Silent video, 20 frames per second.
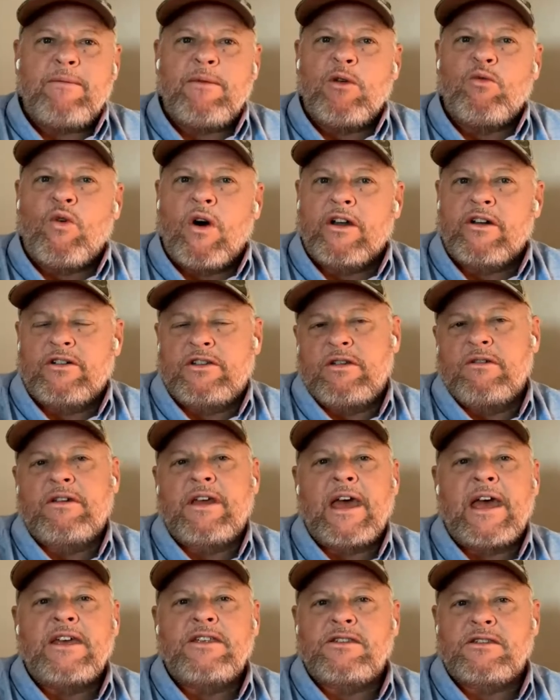maybe one or two
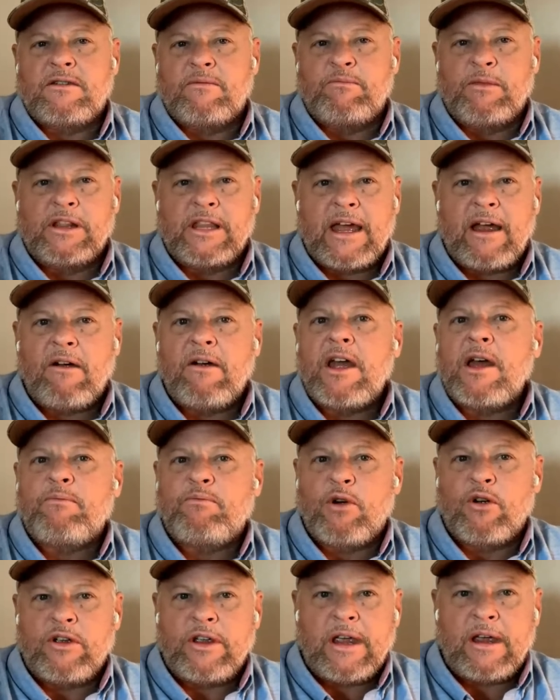cases of malaria
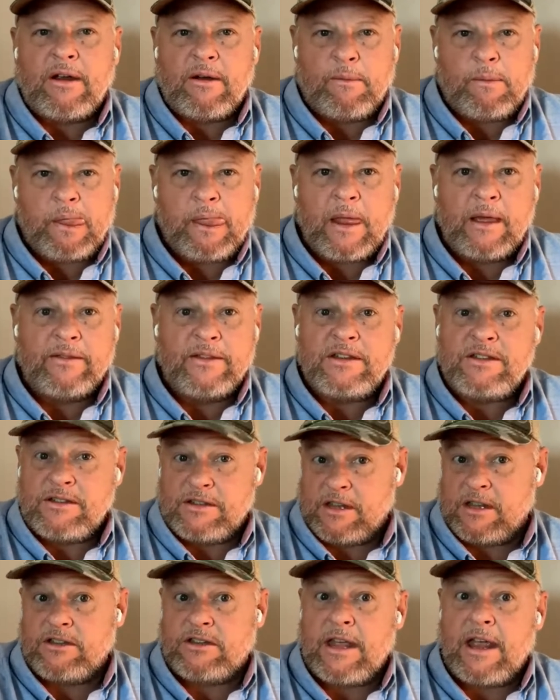per year. And this
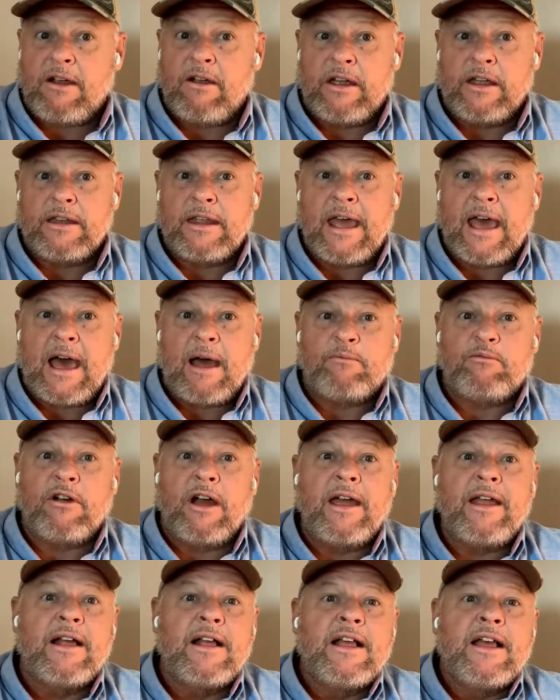is in Darien Gap,
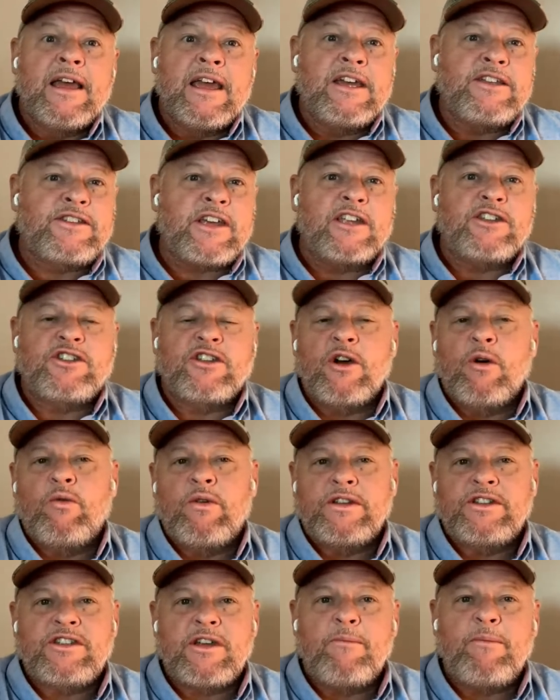right? He said, so
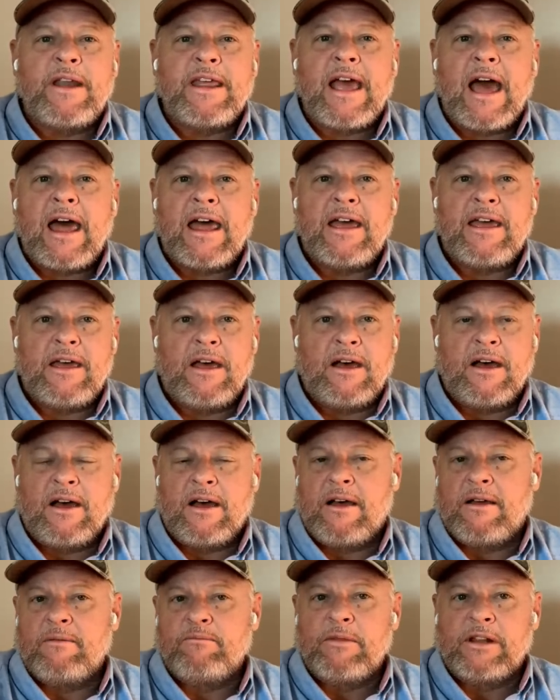when somebody got
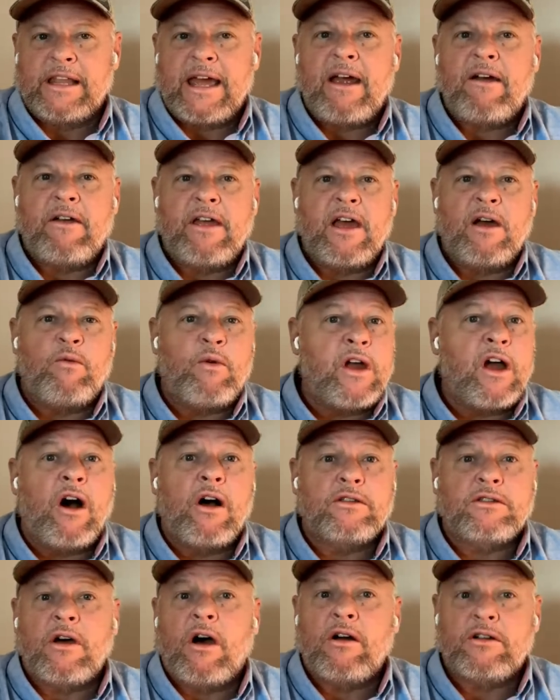uh, malaria, we
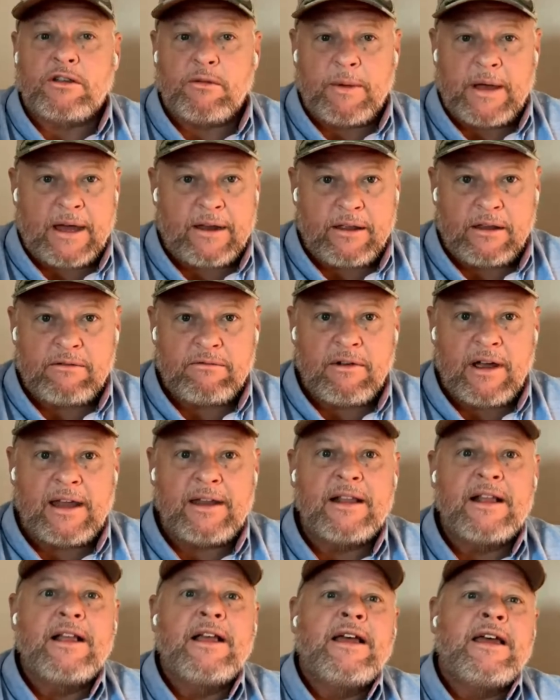all talked about it,
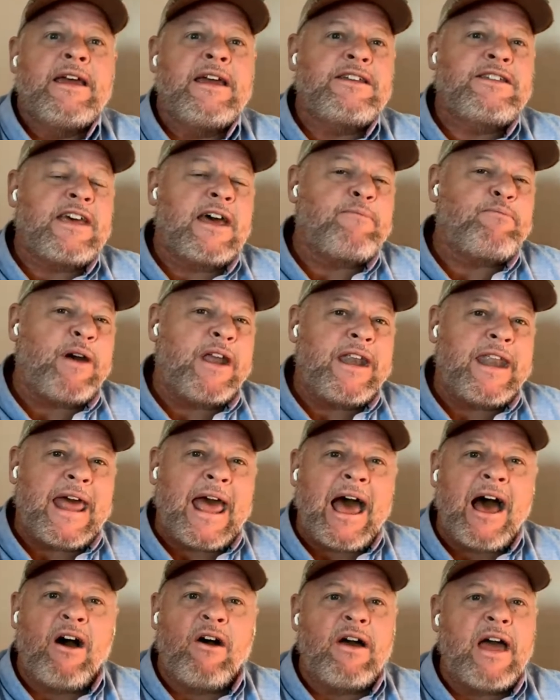right? He said, but
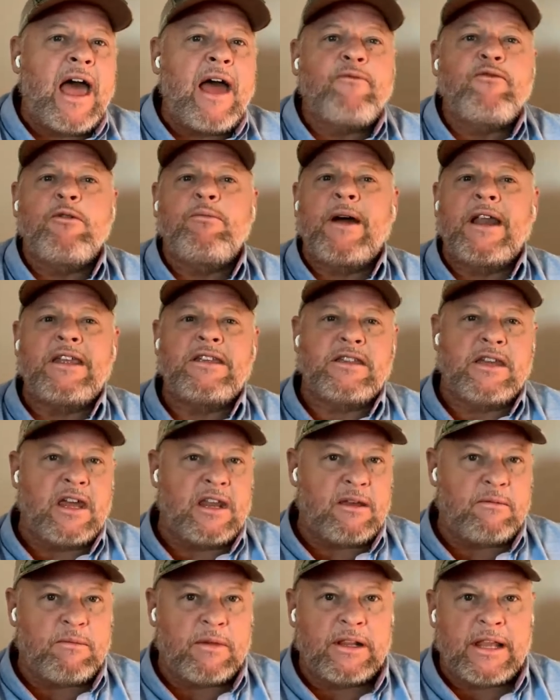now everybody's
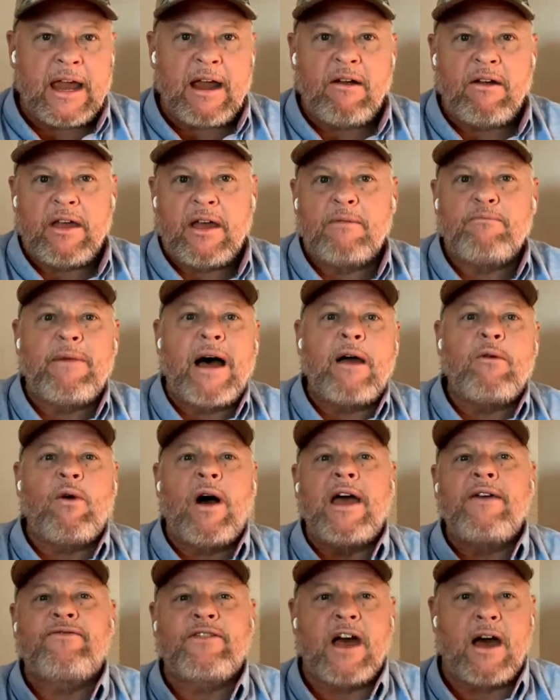getting malaria. My
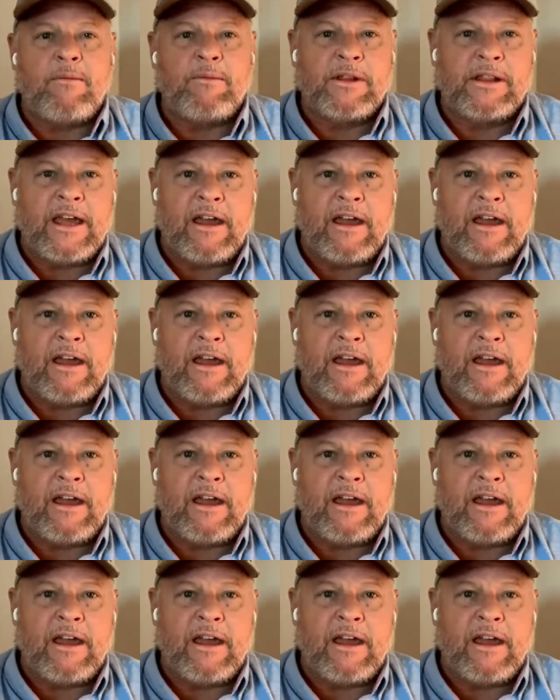wife got